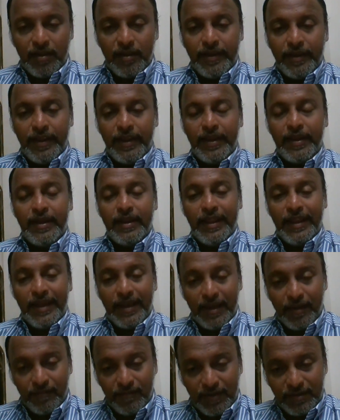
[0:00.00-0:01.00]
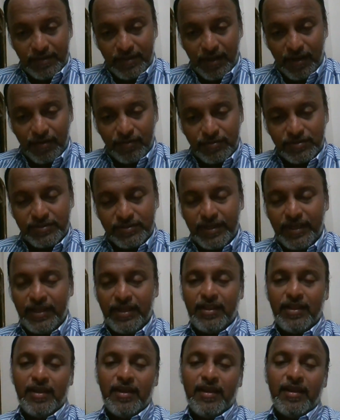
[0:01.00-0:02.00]
in 11th house
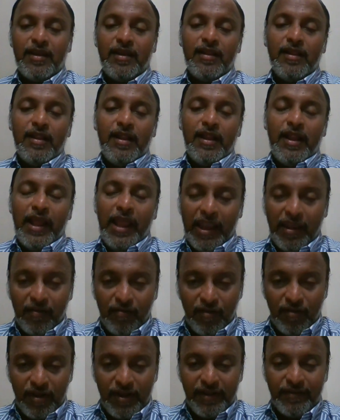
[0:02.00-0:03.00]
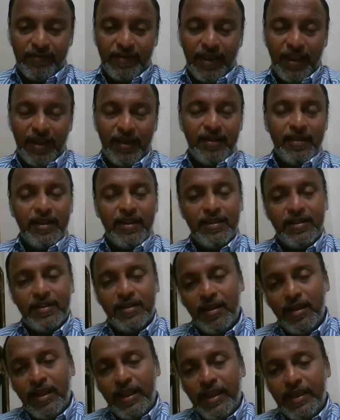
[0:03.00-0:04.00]
in the Aquarius sign in
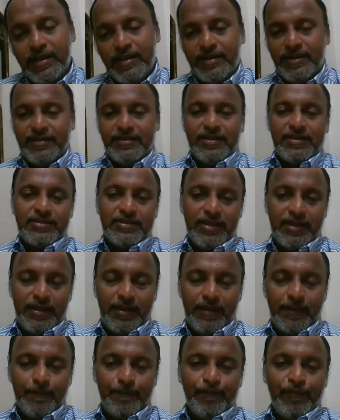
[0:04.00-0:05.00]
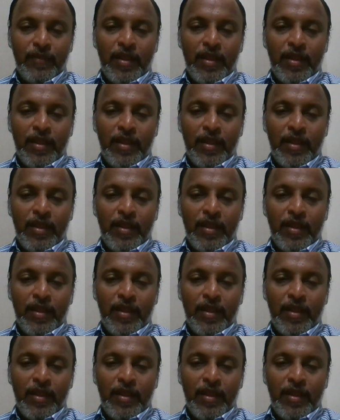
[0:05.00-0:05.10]
the Aries Ascendant.